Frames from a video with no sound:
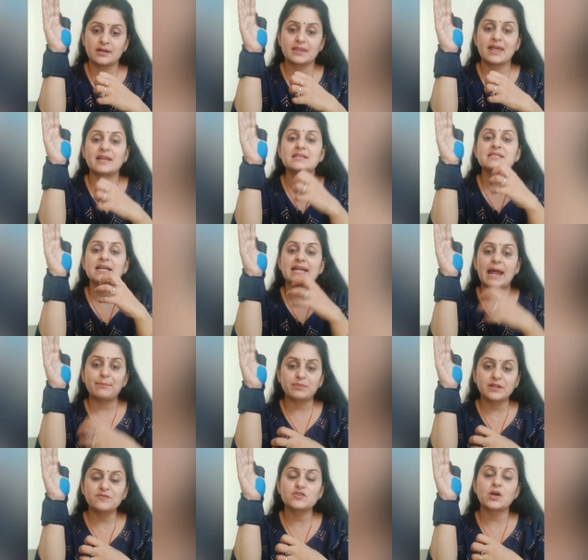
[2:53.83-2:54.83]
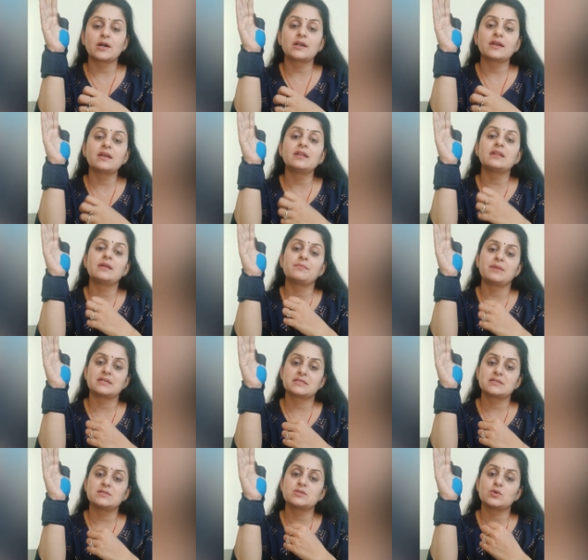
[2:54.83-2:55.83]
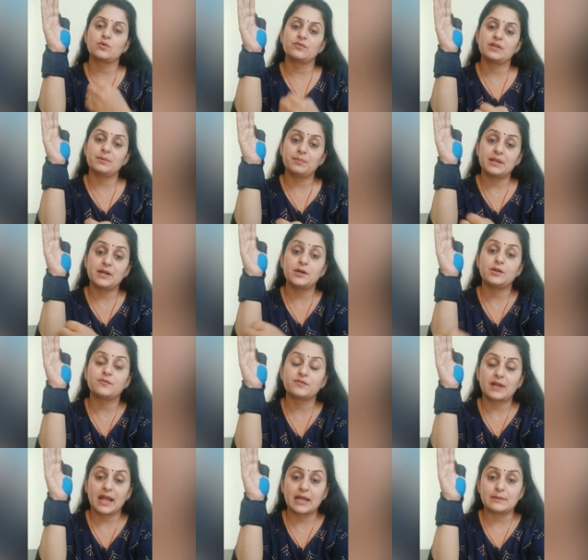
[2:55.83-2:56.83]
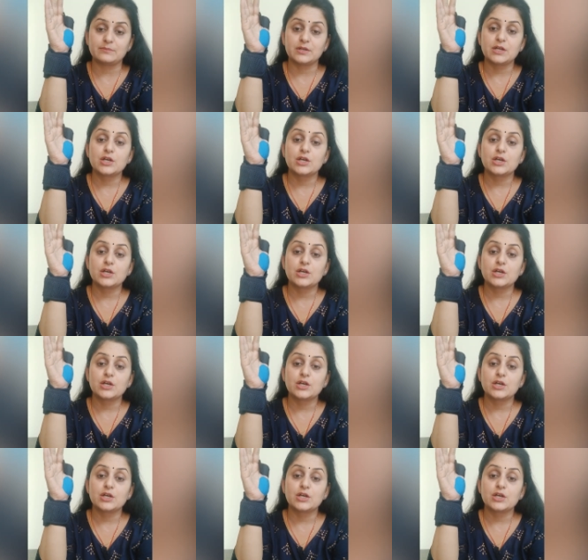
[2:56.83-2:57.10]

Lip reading: There is adaptive shortening in the muscles over the period of time.